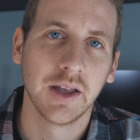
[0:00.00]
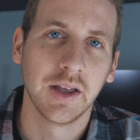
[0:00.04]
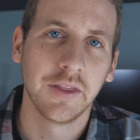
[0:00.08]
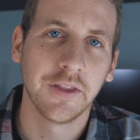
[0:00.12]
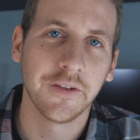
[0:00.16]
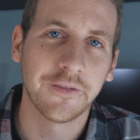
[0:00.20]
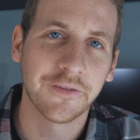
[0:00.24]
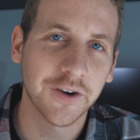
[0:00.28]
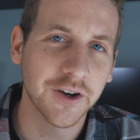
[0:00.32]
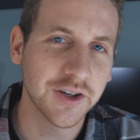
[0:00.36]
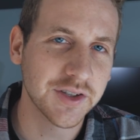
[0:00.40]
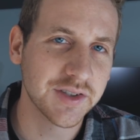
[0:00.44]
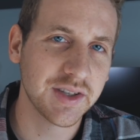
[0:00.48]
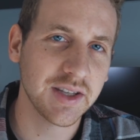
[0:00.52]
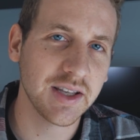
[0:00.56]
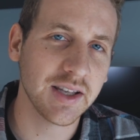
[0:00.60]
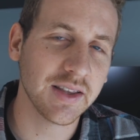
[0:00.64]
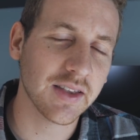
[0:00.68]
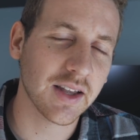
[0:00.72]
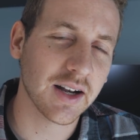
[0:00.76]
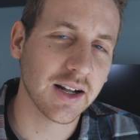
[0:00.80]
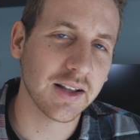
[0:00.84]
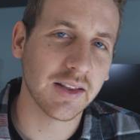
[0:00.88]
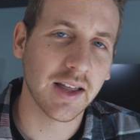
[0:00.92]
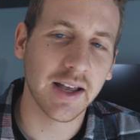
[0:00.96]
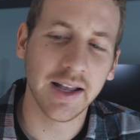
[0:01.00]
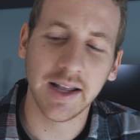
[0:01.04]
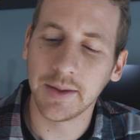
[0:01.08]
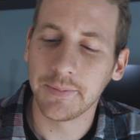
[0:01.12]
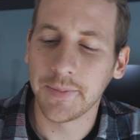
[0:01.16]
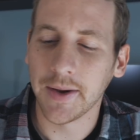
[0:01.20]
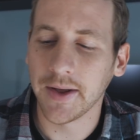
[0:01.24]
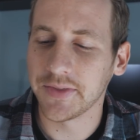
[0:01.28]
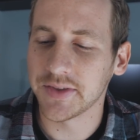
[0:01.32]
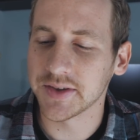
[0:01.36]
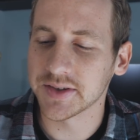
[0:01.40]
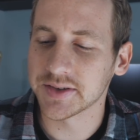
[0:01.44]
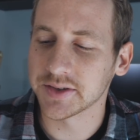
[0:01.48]
The first thing that I like
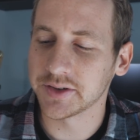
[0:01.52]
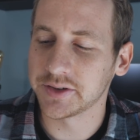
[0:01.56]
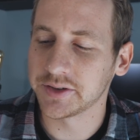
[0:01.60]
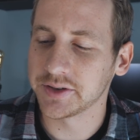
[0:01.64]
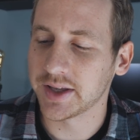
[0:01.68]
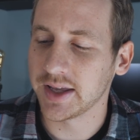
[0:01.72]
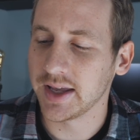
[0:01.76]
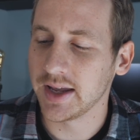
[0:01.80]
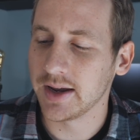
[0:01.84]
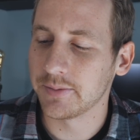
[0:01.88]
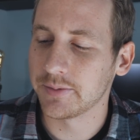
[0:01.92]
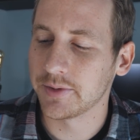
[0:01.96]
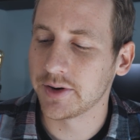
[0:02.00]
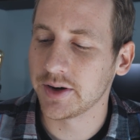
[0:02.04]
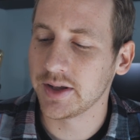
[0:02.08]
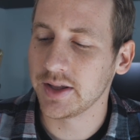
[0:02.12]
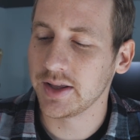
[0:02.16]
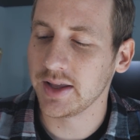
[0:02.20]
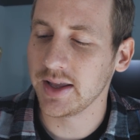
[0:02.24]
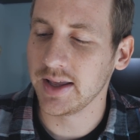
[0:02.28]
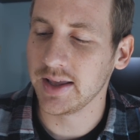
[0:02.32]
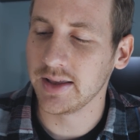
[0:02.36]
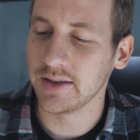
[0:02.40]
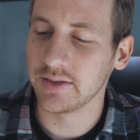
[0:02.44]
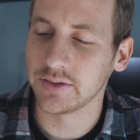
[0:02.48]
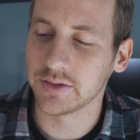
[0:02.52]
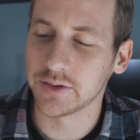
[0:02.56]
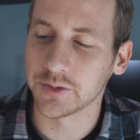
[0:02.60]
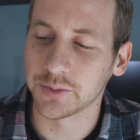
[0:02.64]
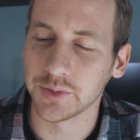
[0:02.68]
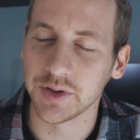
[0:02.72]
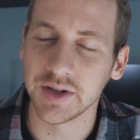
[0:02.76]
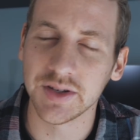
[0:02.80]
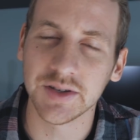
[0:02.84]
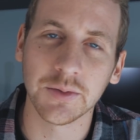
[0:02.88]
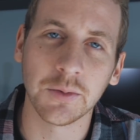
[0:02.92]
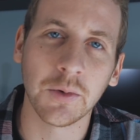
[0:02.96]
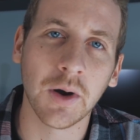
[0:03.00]
about this little camera, and the
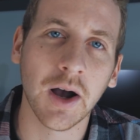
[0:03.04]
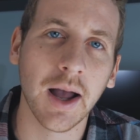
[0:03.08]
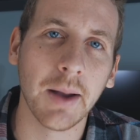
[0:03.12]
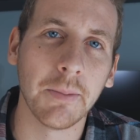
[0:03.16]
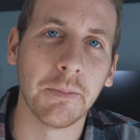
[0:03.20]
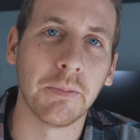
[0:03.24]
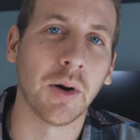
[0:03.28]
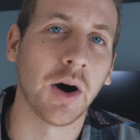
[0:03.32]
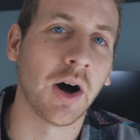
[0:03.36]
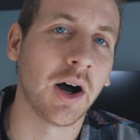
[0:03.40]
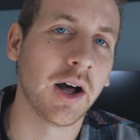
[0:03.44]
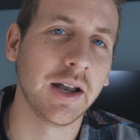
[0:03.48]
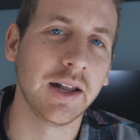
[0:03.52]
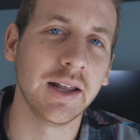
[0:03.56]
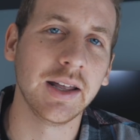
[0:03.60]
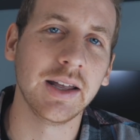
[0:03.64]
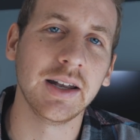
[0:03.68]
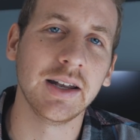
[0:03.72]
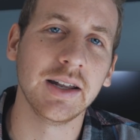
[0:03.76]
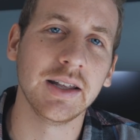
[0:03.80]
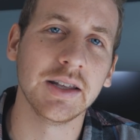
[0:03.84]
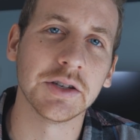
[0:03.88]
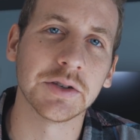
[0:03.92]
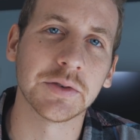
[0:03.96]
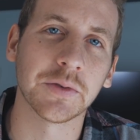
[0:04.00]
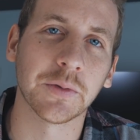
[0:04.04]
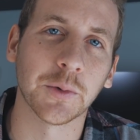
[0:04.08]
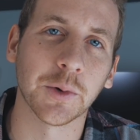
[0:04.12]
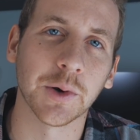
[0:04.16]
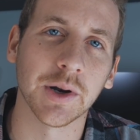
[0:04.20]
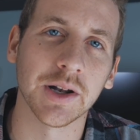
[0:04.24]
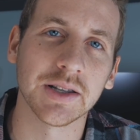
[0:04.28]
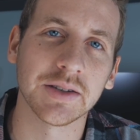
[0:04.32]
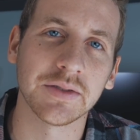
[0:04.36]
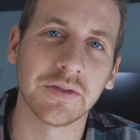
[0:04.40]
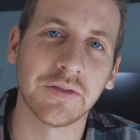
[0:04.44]
reason why I bought it, is for its